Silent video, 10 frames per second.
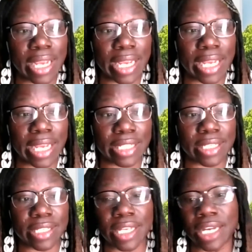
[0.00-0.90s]

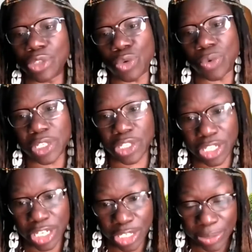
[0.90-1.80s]
It's
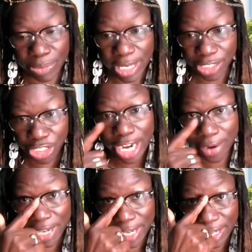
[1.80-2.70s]
towards a
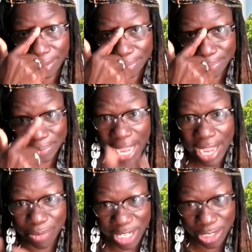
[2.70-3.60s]
charity,
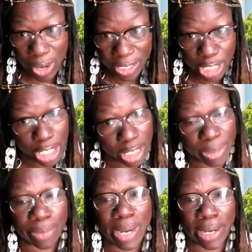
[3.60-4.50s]
and we talked a little bit
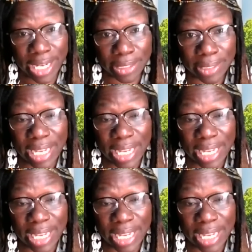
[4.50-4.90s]
about it.